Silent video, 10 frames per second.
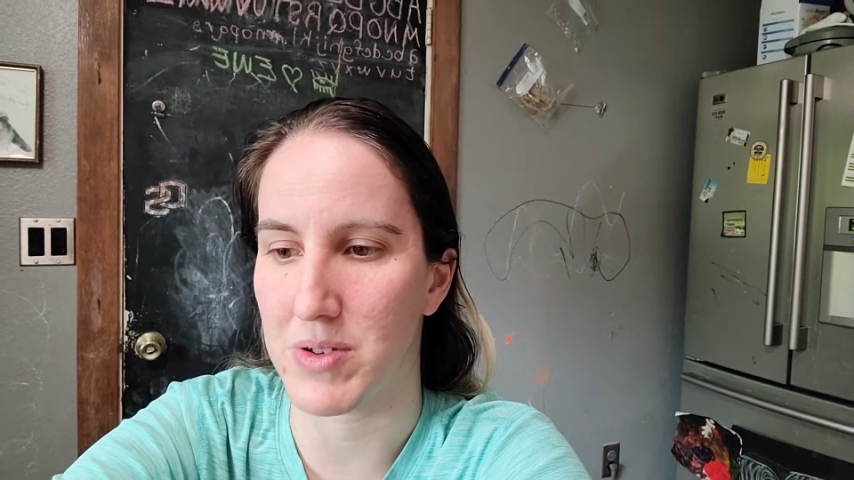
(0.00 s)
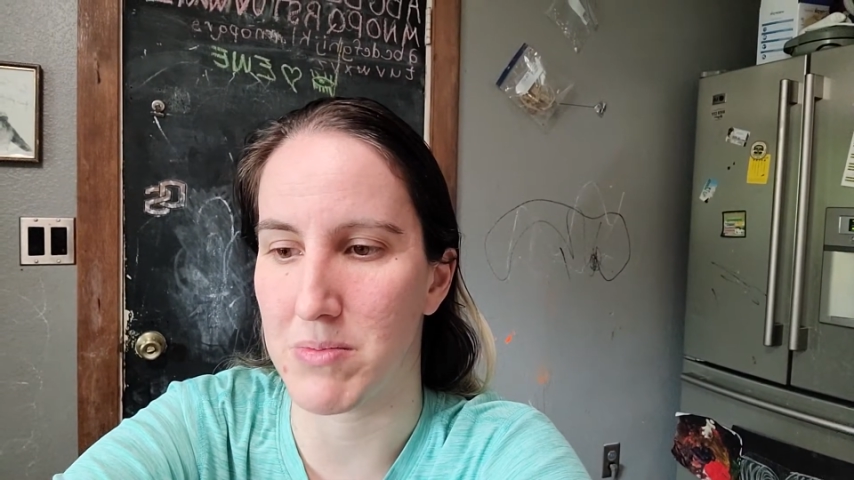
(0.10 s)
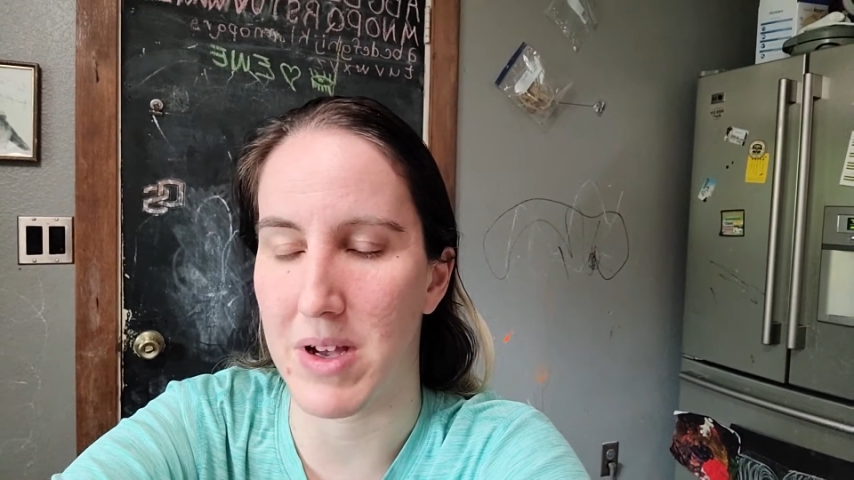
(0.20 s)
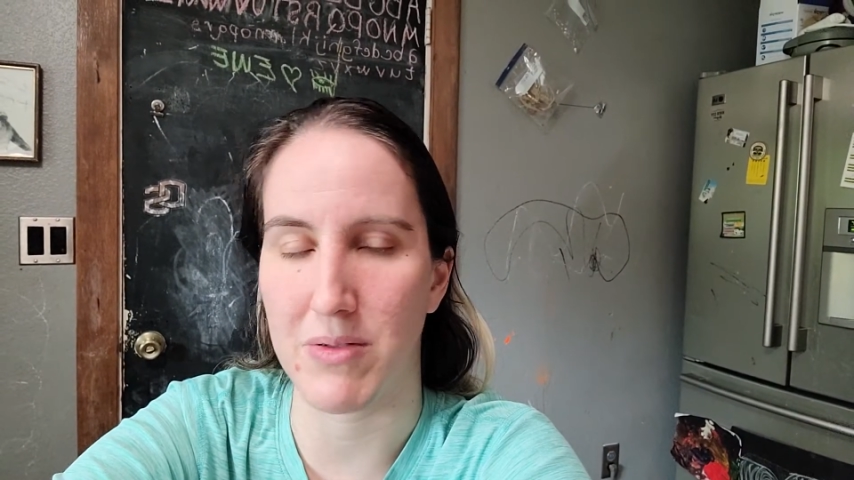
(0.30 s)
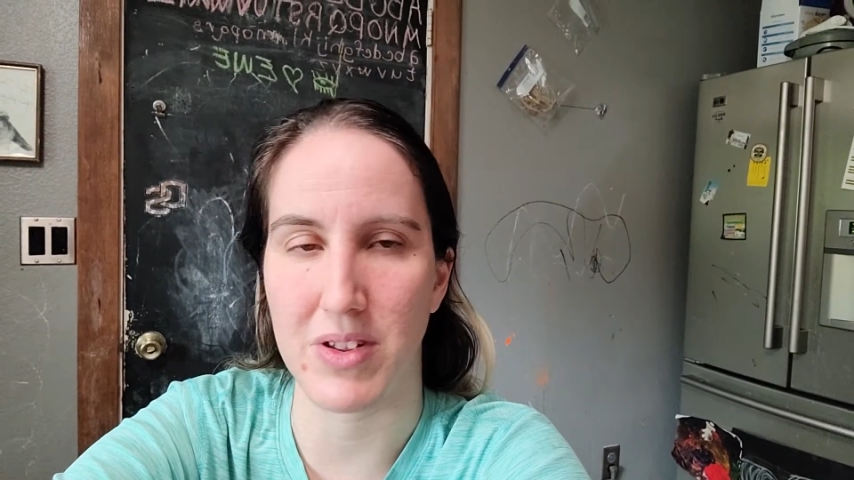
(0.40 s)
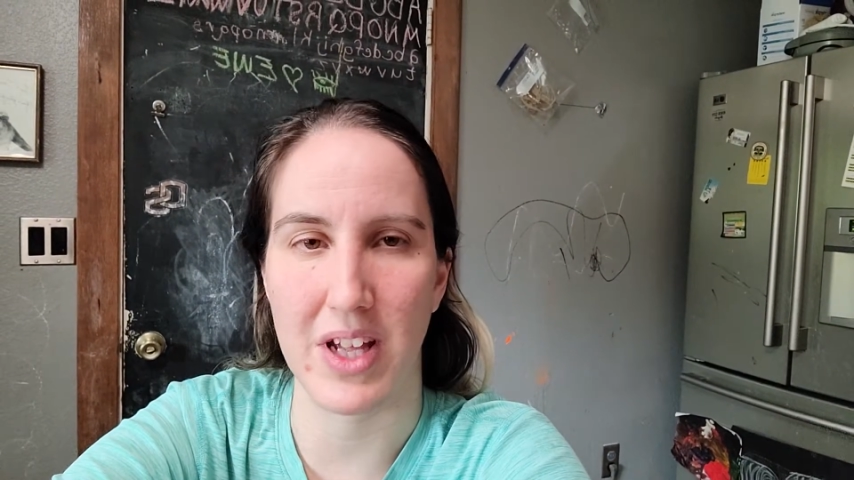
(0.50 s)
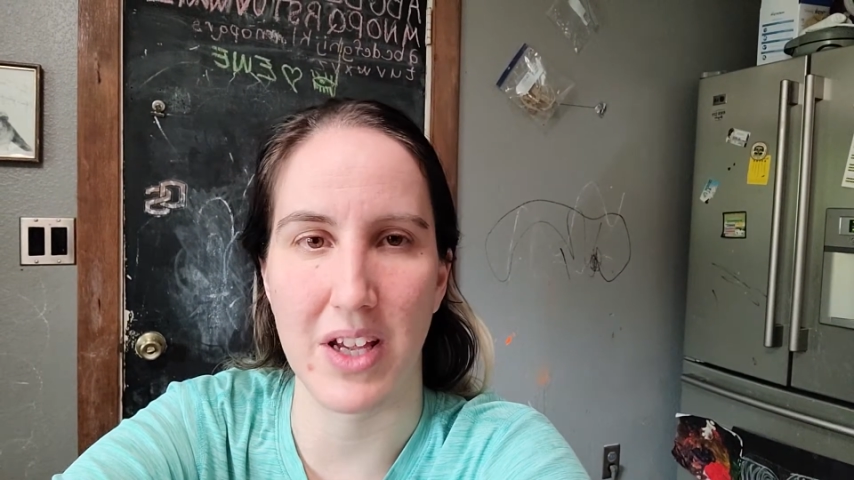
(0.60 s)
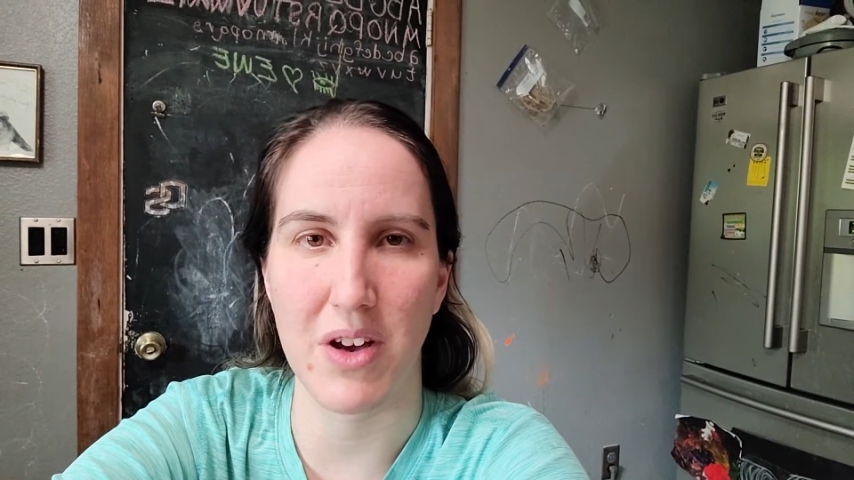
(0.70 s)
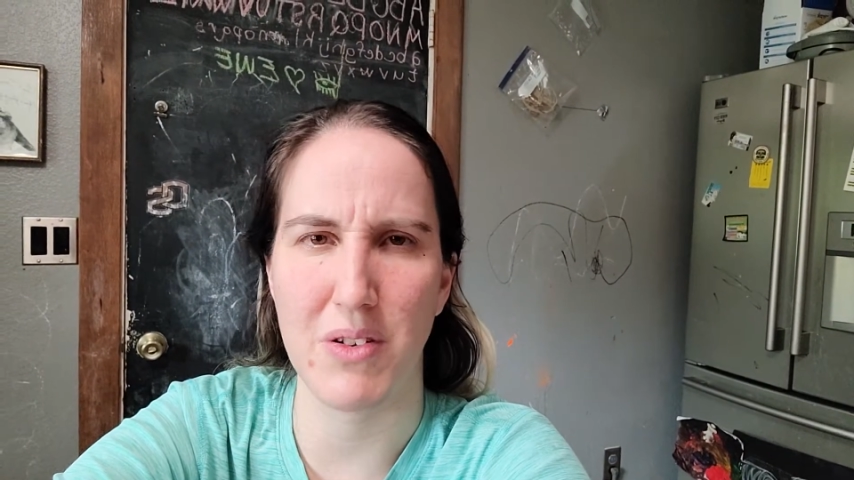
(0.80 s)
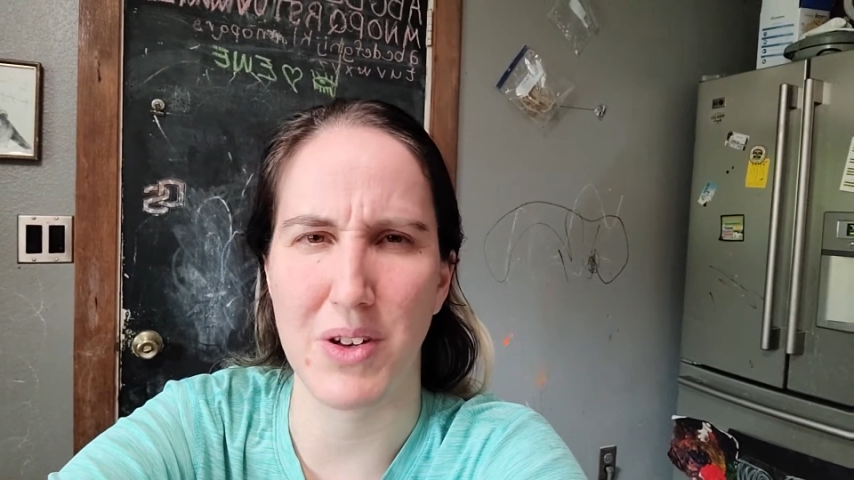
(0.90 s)
was met with
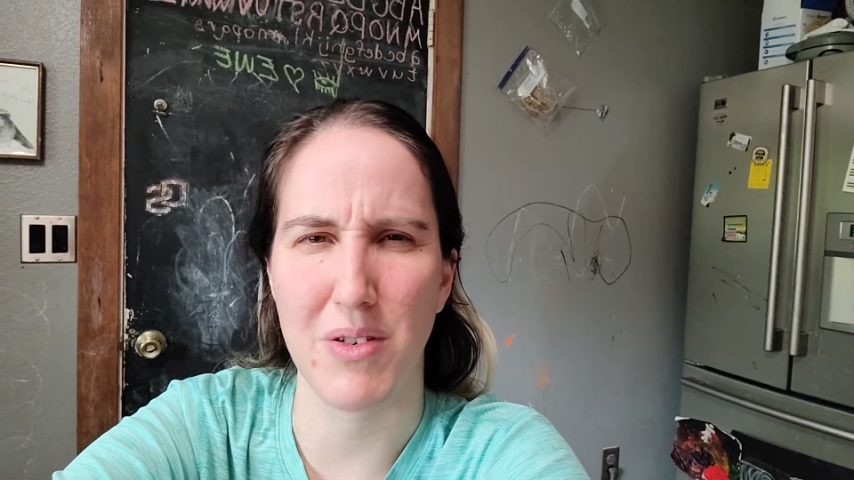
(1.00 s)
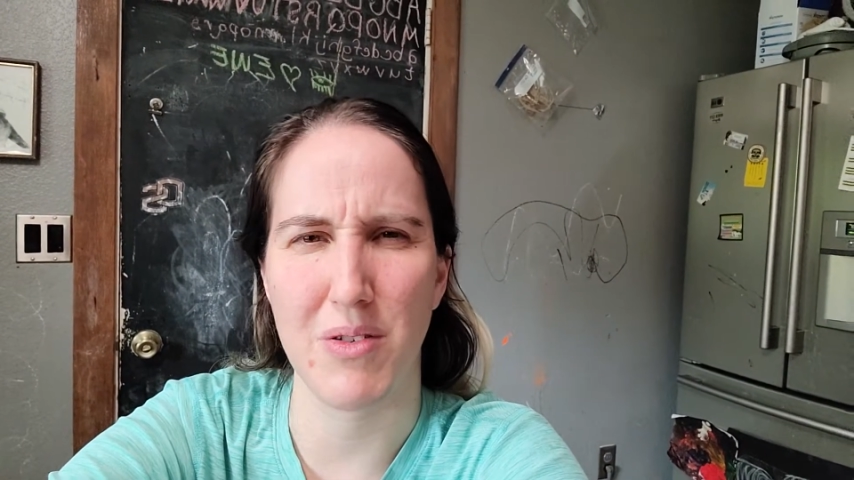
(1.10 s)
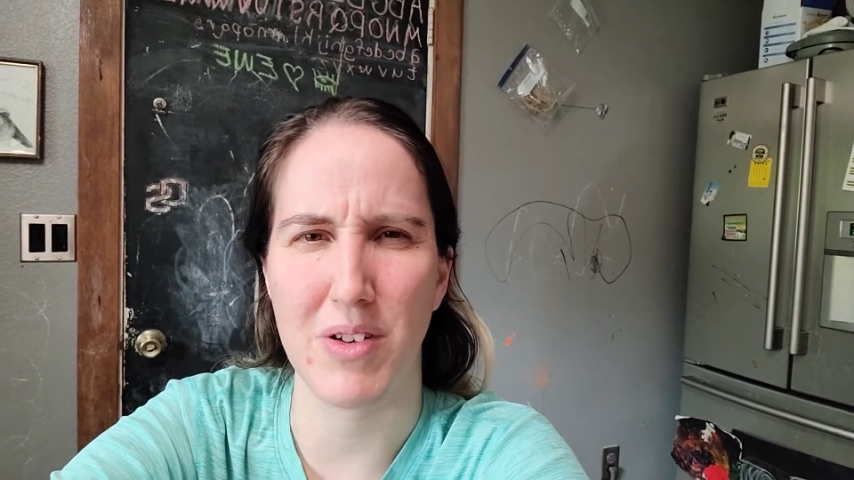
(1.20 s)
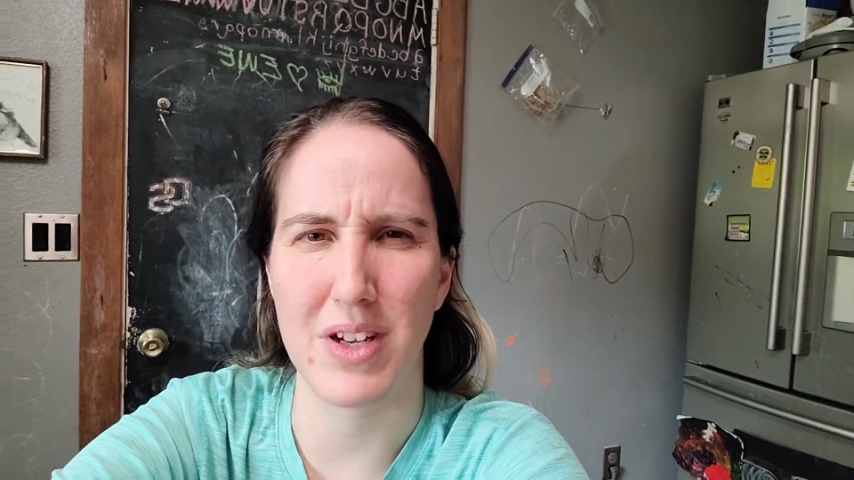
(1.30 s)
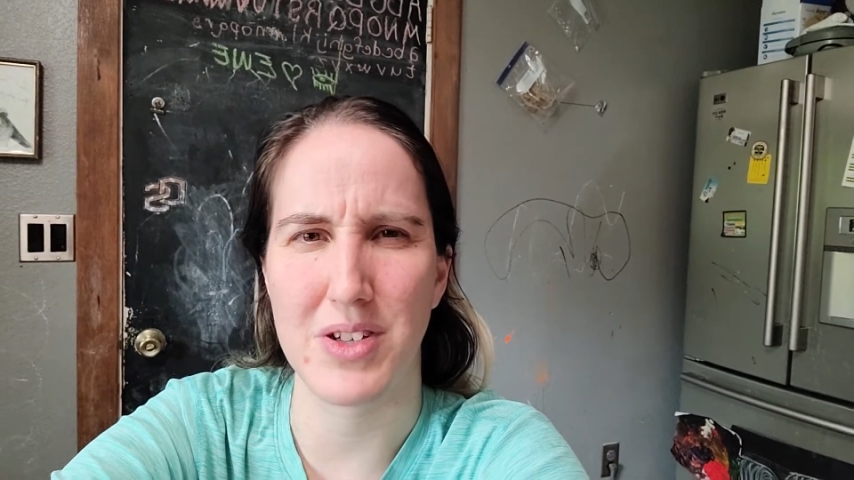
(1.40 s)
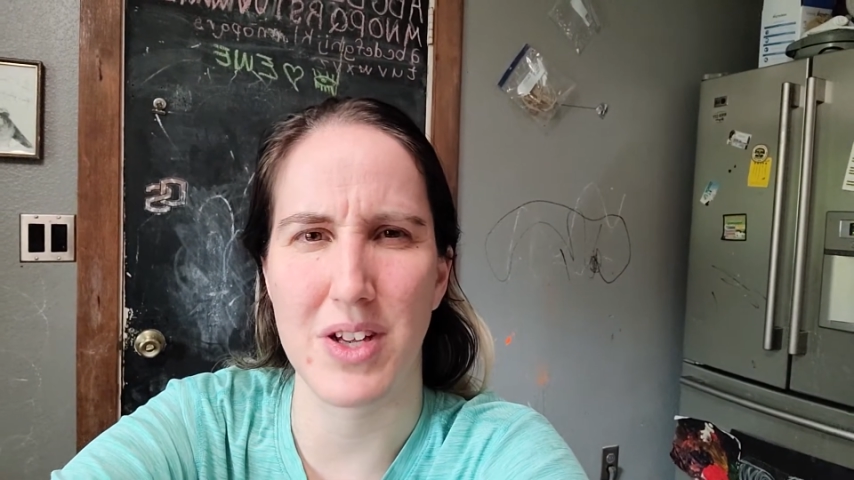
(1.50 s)
like, oh, you're whoring